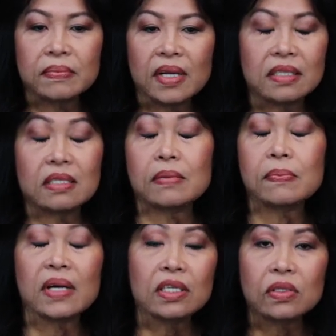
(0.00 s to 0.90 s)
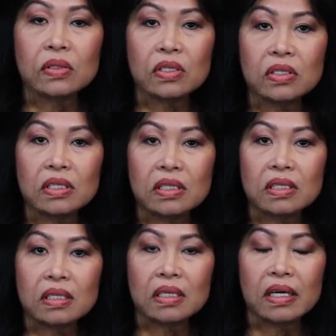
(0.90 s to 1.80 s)
accept my new look.
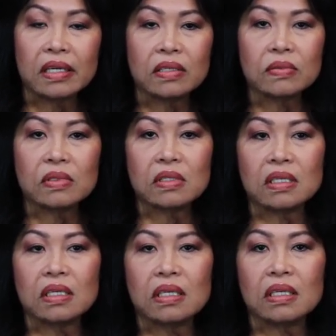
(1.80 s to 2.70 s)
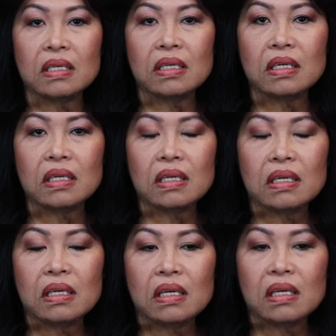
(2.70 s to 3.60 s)
I don't see
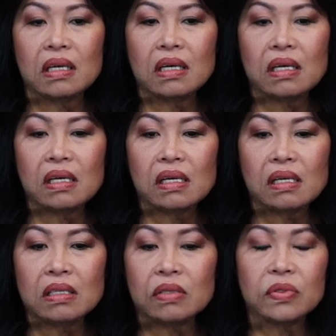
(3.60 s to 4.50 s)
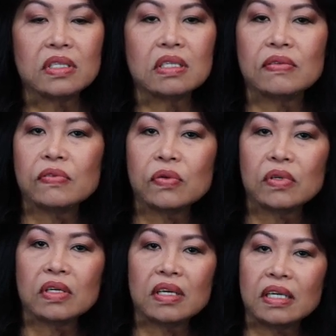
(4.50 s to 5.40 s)
the reason
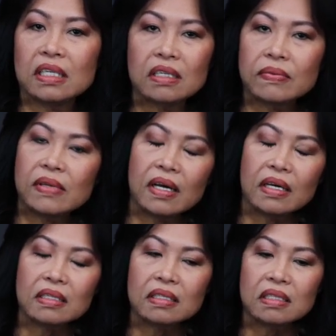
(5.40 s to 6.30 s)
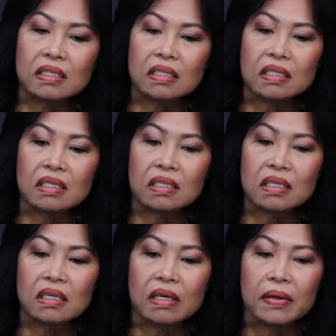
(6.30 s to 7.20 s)
for any of that.
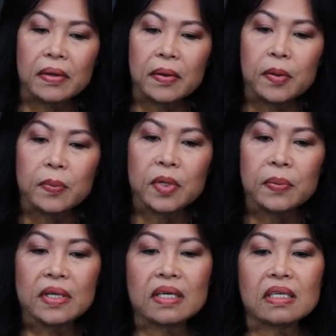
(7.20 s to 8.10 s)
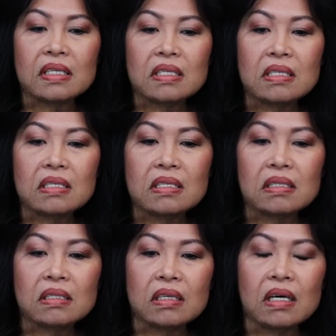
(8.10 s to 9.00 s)
But
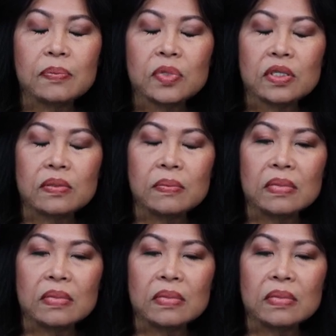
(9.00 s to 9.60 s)
because God put